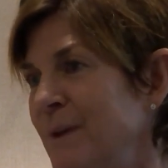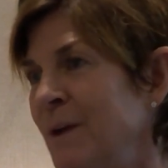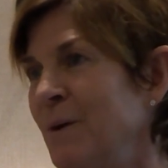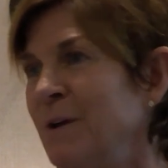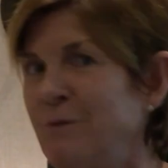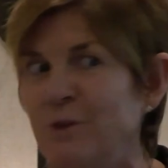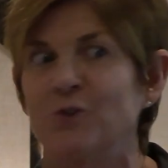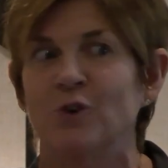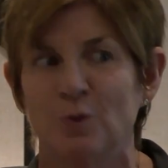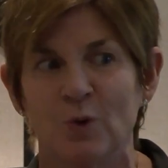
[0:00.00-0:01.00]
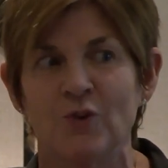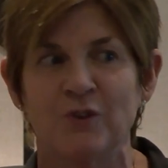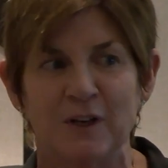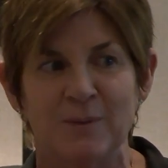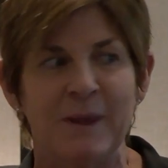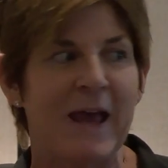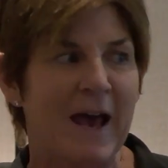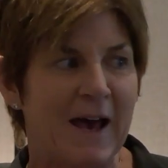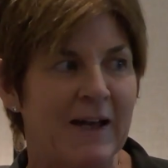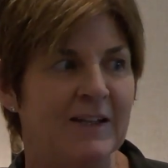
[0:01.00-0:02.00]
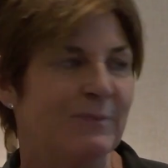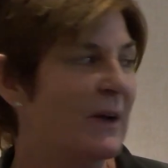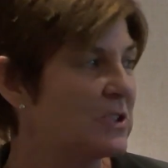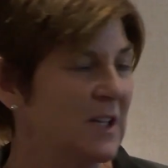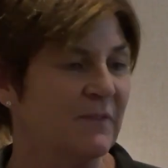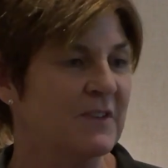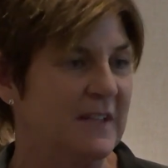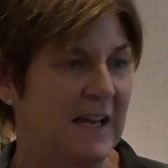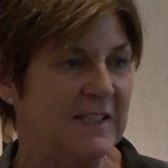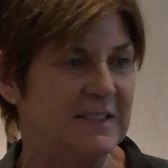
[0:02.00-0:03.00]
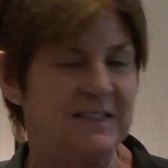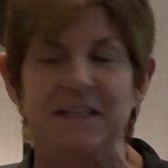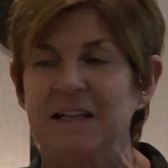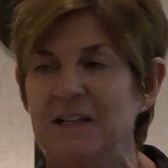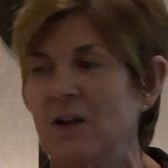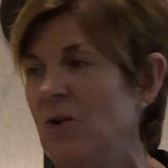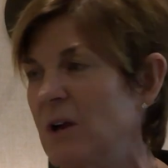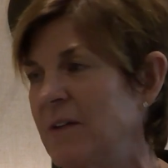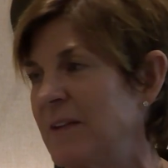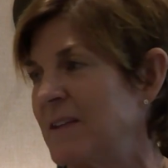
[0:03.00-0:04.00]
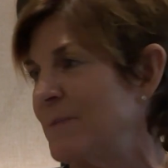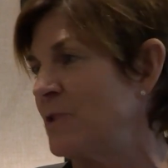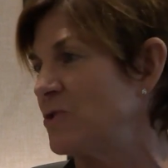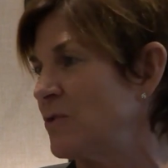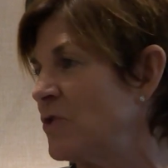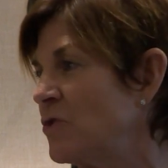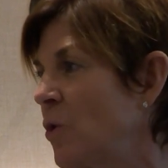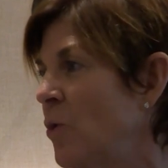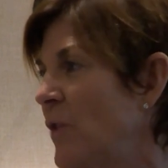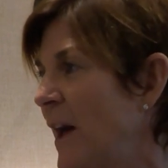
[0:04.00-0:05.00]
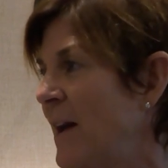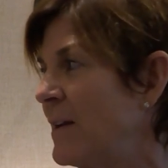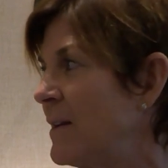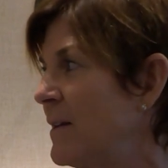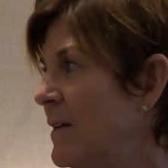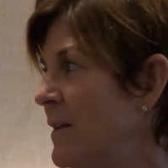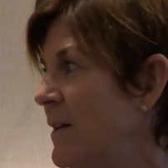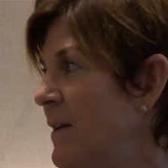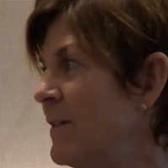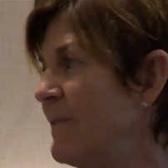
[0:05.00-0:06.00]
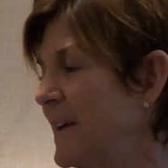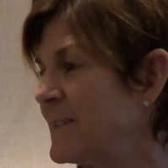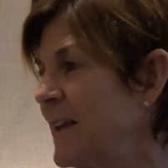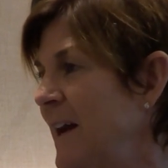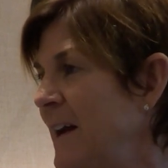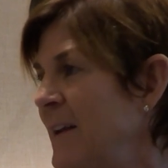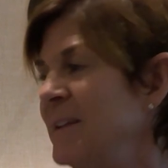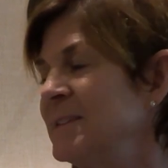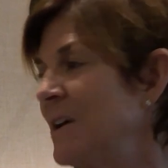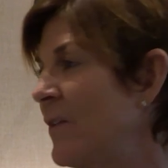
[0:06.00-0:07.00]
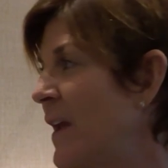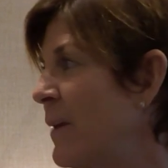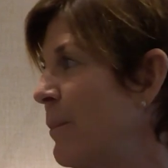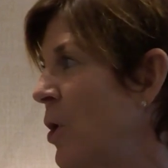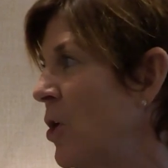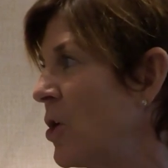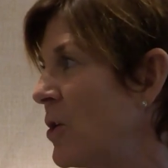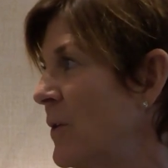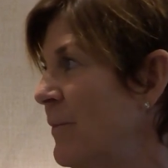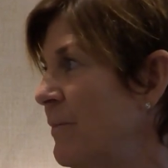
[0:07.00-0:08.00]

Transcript: you know, if there's good real estate to be had, especially if it's an agency loan, I think the special servicers hold that, fix that, and sell that at par.